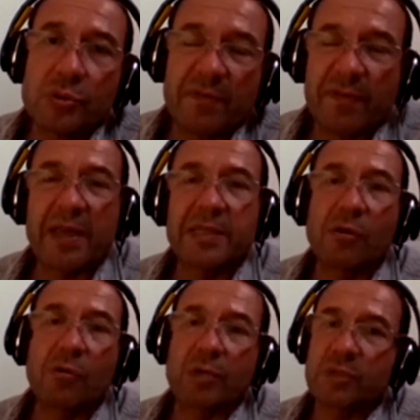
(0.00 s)
define the
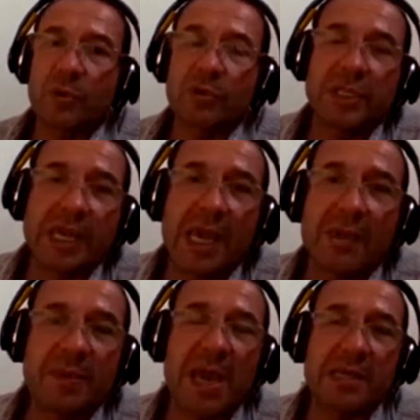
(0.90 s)
corresponding
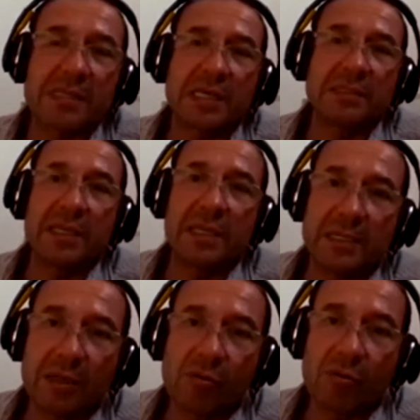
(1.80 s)
KPIs
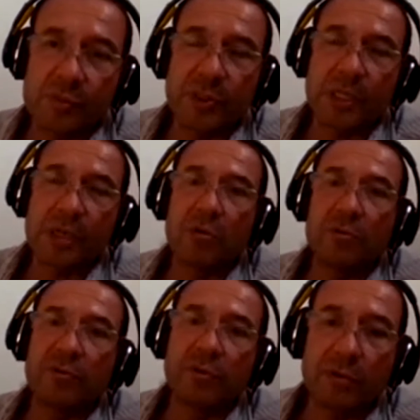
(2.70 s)
and the corresponding goal
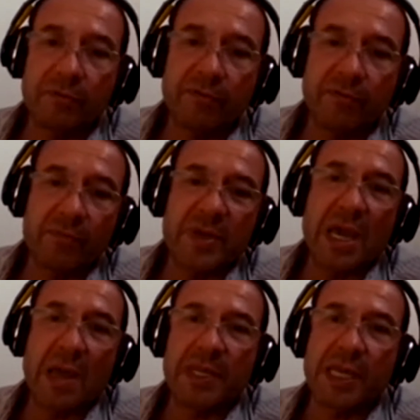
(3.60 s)
for
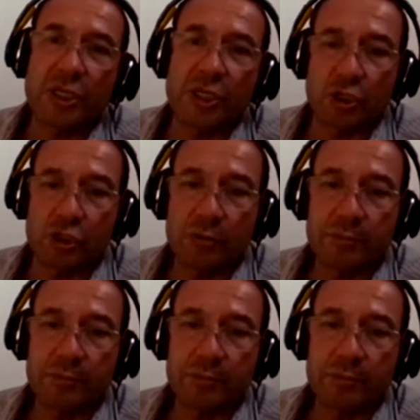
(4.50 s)
BI applications.